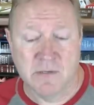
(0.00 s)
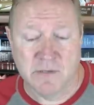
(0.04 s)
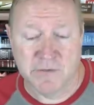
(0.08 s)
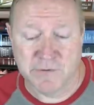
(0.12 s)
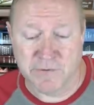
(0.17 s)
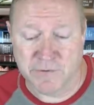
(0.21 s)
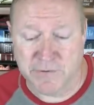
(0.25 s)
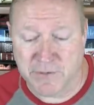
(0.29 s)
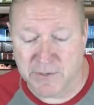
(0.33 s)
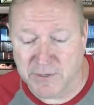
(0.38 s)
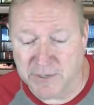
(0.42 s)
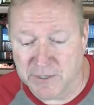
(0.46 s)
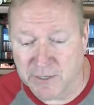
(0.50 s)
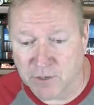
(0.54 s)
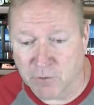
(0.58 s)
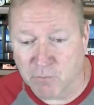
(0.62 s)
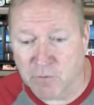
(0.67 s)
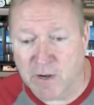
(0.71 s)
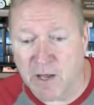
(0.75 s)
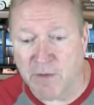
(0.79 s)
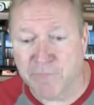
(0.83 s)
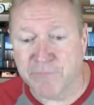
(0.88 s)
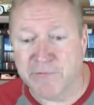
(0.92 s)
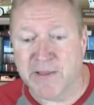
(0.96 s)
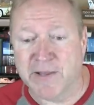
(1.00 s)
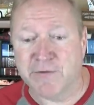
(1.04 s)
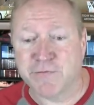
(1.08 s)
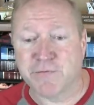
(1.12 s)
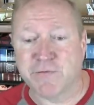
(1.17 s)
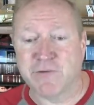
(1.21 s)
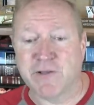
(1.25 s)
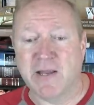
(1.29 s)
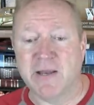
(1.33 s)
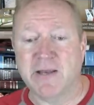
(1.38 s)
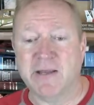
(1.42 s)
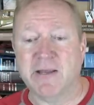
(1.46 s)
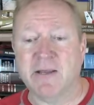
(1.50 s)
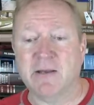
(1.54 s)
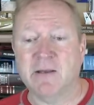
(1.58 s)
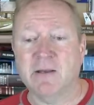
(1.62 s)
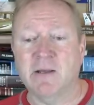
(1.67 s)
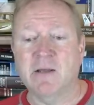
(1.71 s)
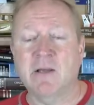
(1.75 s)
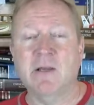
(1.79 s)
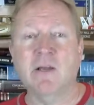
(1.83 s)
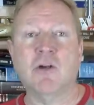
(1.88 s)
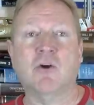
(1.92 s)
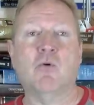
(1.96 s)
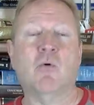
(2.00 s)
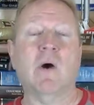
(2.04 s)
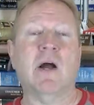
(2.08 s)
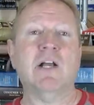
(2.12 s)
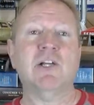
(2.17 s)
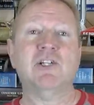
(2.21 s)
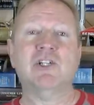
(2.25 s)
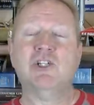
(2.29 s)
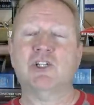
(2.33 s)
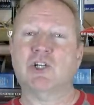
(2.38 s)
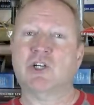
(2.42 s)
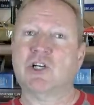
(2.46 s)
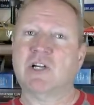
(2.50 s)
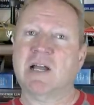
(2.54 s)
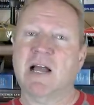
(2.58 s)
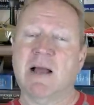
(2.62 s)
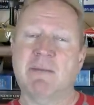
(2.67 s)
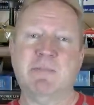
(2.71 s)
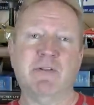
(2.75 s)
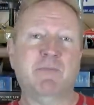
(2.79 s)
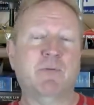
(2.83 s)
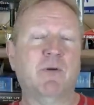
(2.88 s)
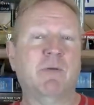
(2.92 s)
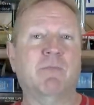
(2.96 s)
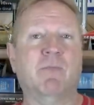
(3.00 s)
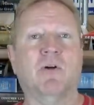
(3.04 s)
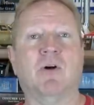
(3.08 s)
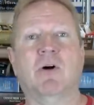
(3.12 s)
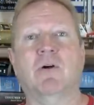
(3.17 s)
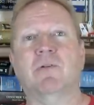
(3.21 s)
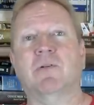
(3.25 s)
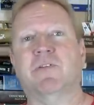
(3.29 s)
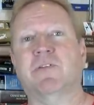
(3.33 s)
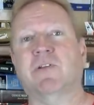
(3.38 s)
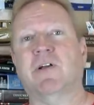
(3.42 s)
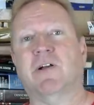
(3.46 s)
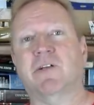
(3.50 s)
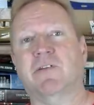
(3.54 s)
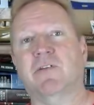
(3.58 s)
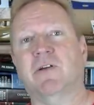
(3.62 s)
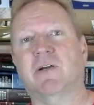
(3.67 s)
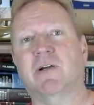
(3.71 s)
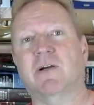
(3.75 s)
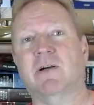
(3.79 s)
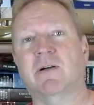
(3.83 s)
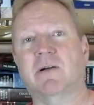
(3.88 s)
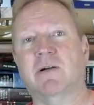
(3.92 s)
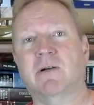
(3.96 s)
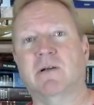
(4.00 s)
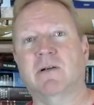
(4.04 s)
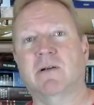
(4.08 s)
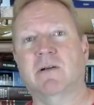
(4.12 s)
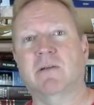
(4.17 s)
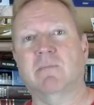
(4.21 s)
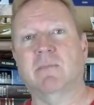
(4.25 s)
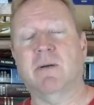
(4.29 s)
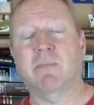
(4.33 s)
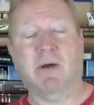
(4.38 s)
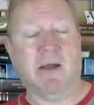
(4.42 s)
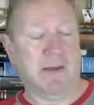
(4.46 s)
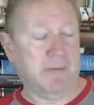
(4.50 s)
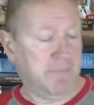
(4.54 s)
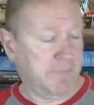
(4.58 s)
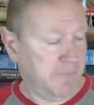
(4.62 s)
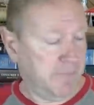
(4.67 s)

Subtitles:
So there you go. Ralph, thanks for sending it. Questions or comments, put them below. Let's talk to you later. Bye-bye.